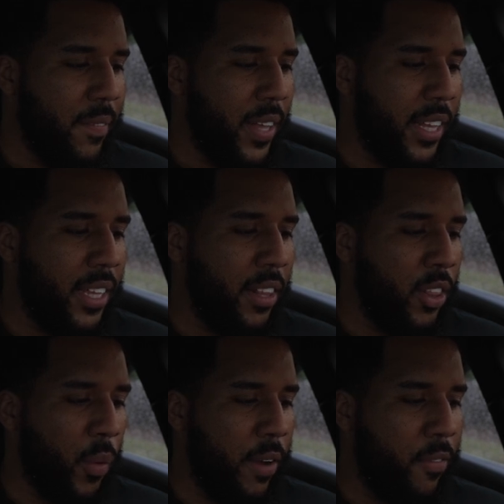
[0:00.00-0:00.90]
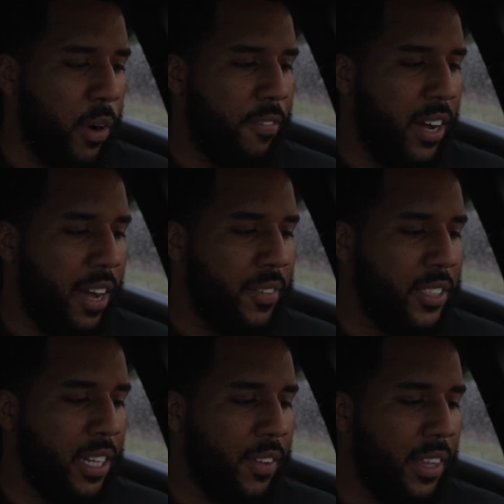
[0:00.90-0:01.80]
And then the 345 is
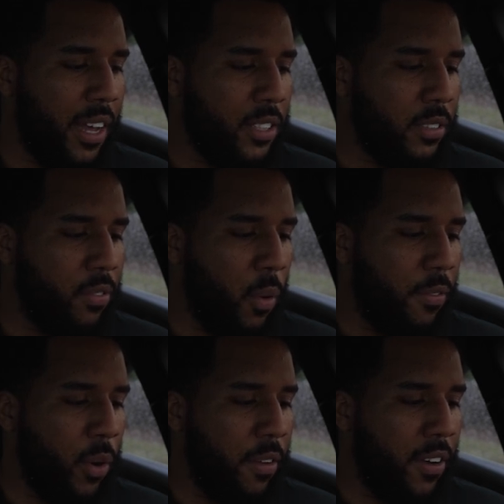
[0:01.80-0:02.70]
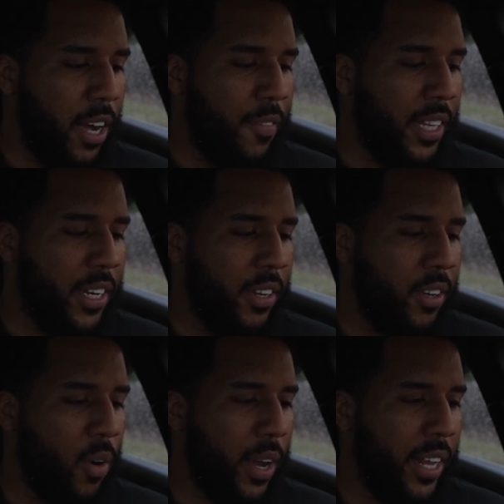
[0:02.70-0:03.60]
$7,445. And then you
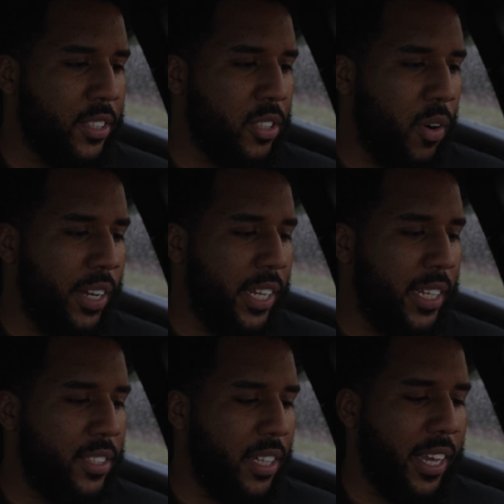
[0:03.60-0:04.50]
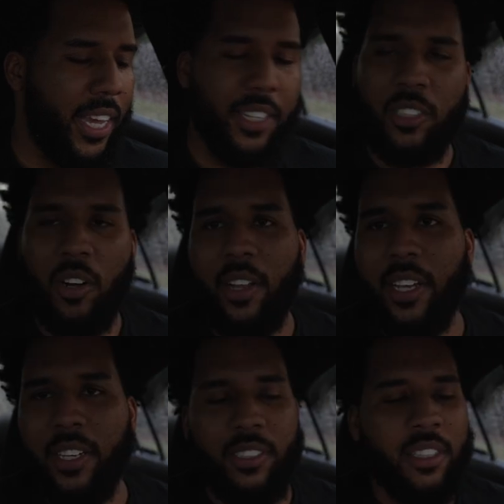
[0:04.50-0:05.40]
can go ahead and start getting into the kits and all
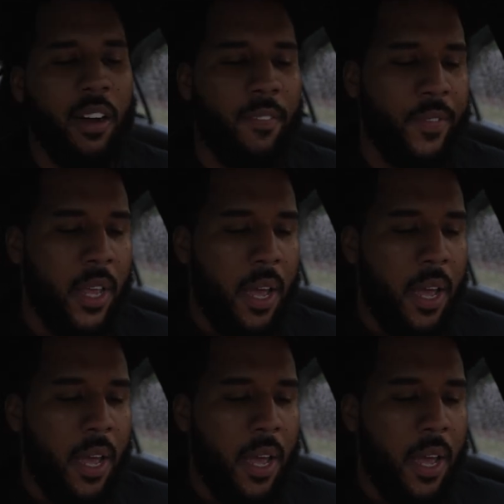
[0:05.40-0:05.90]
that good stuff.